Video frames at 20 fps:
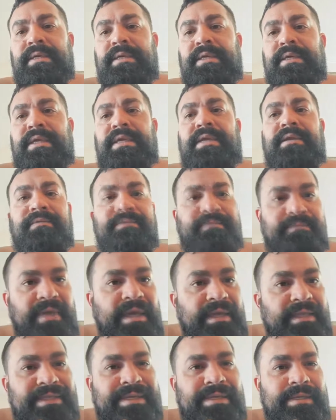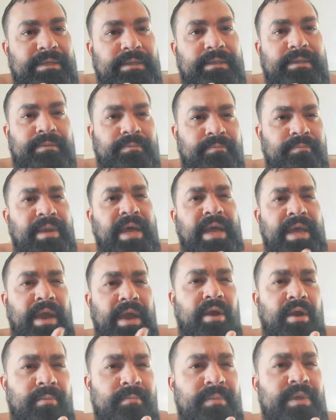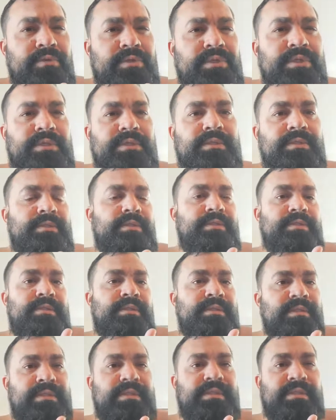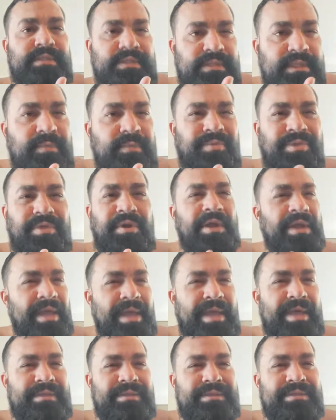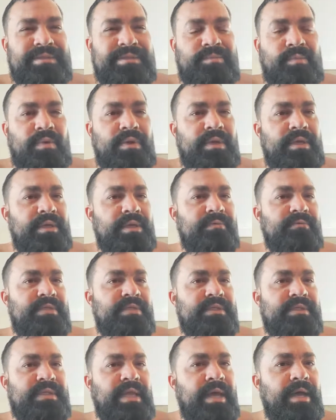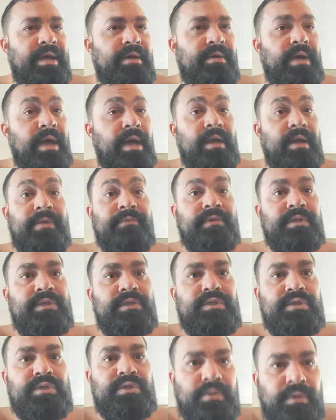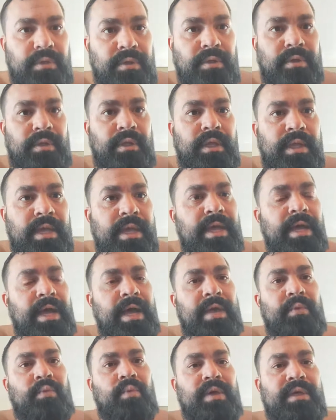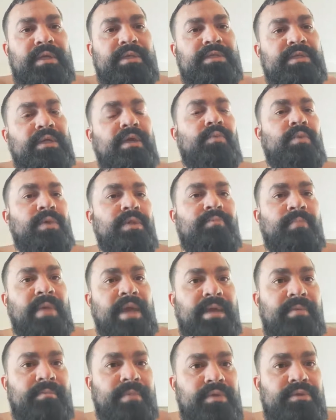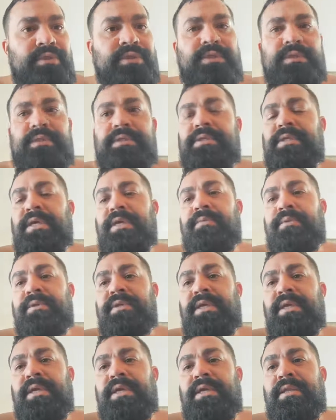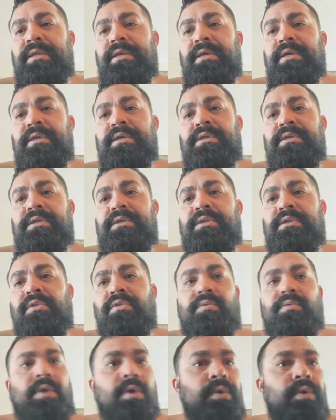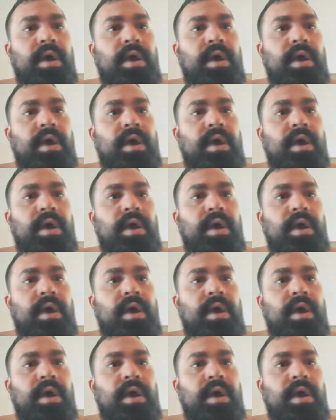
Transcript: get affected by our emotions? And this is a deep thought I had this morning of just how out of control I was with my emotions. I would get thrown